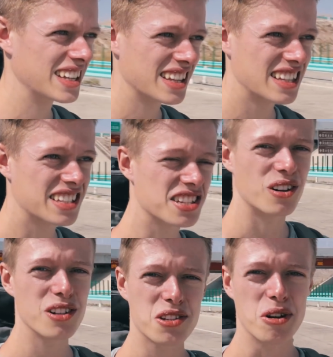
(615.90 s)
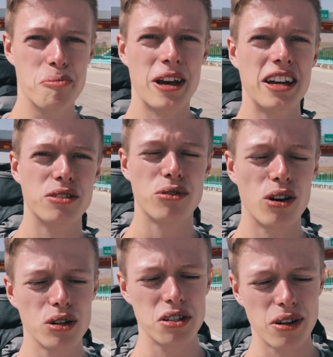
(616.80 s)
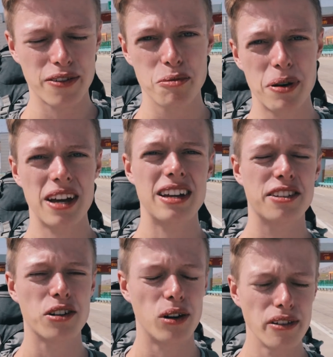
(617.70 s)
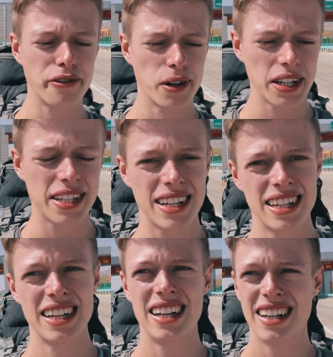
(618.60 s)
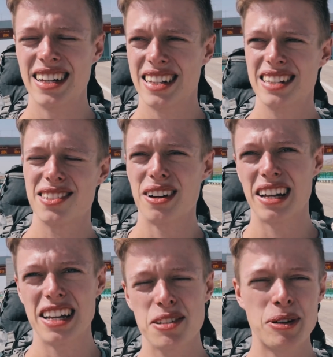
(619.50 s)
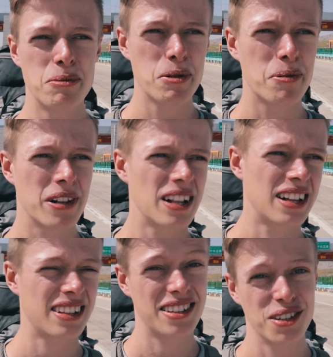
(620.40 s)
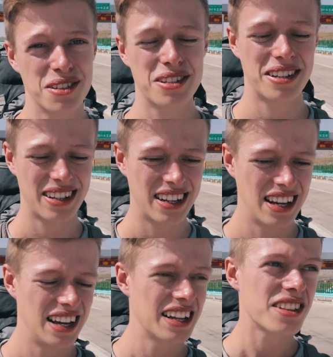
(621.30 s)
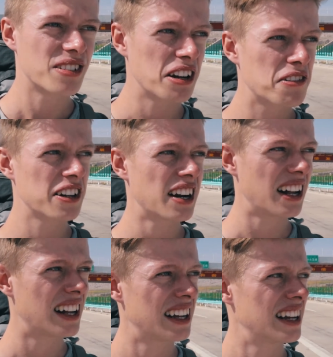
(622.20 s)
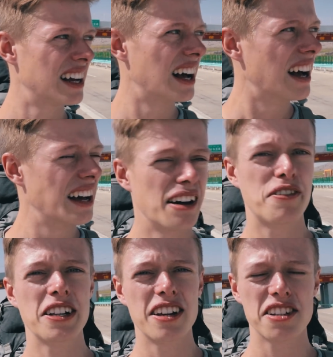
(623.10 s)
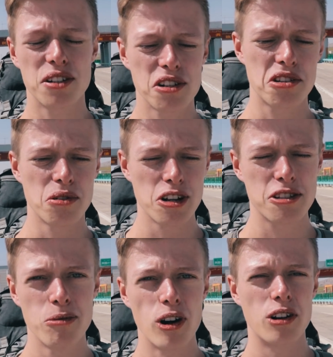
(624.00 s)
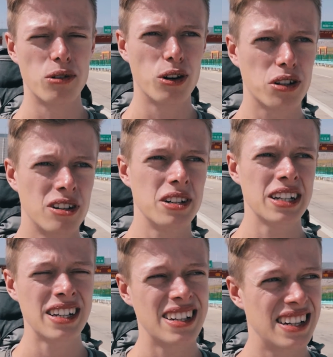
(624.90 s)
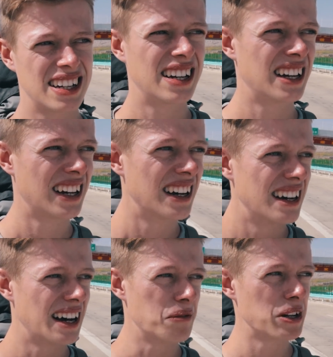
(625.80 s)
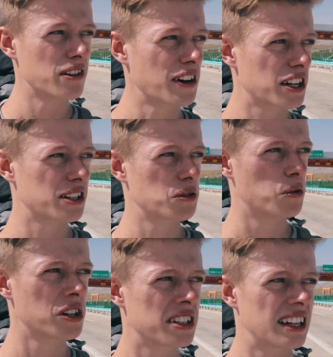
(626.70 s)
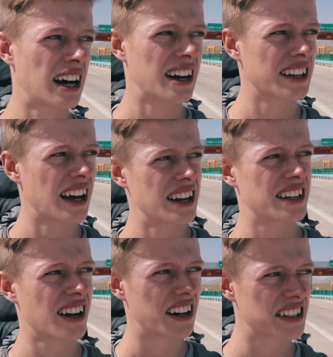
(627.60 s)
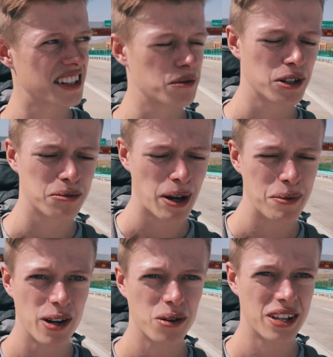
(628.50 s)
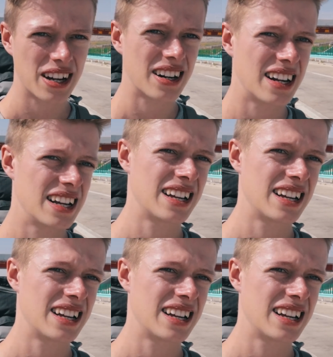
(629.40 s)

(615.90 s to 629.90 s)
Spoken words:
this is also a paid road. You have to pay toll for it, so I guess many people don't drive here. I think there's also a smaller road going. I mean, if I wouldn't get any cars here, I would maybe go there,